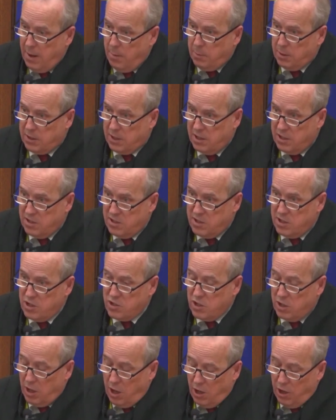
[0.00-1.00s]
But the
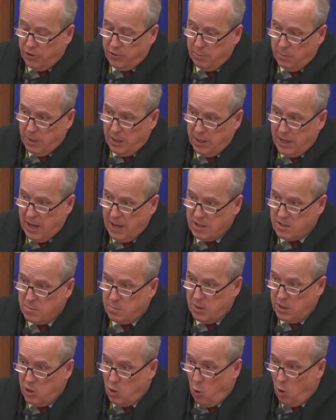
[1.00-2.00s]
decision ultimately has to
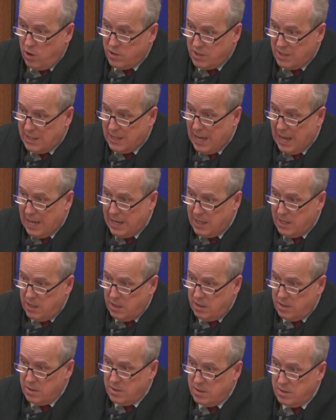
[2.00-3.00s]
be yours and not
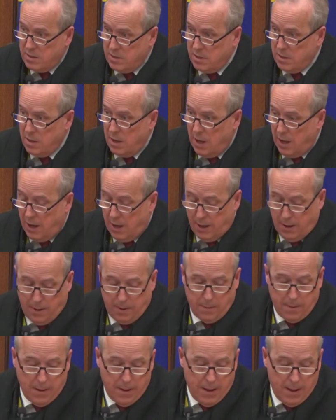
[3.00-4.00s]
his.
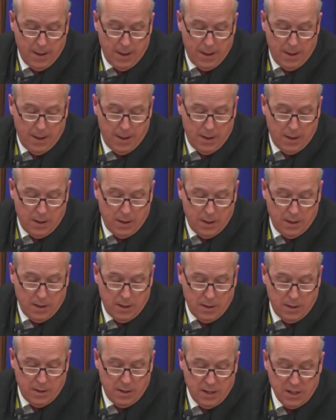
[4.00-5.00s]
Uh,
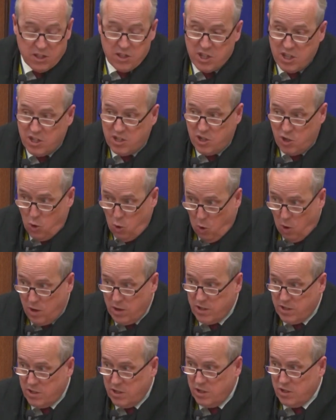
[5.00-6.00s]
is this your
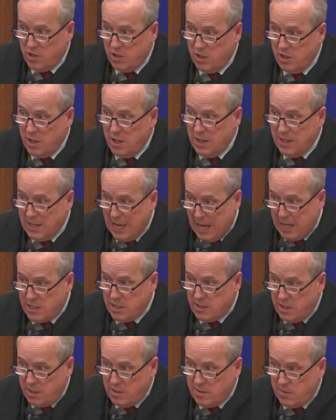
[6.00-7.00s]
decision not
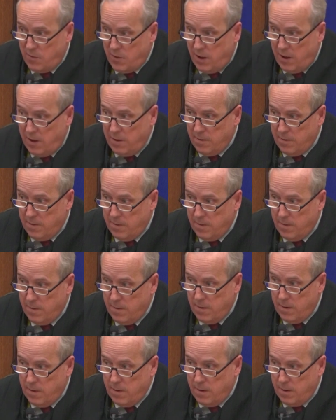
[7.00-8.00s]
to testify?
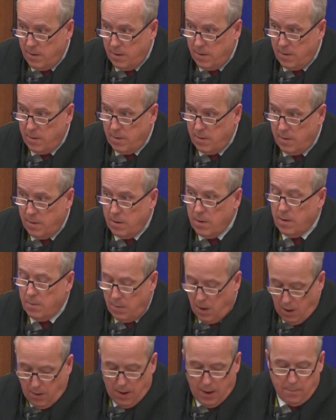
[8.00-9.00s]
It is, Your Honor.
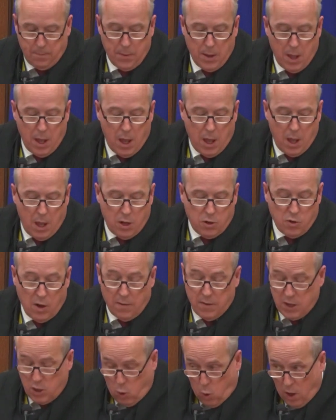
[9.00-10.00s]
All right. Do you have
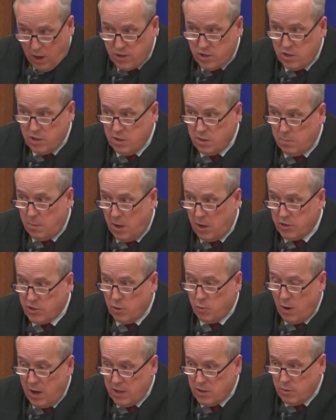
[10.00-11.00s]
any questions about
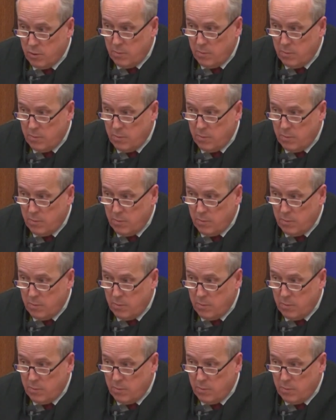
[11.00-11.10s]
your right to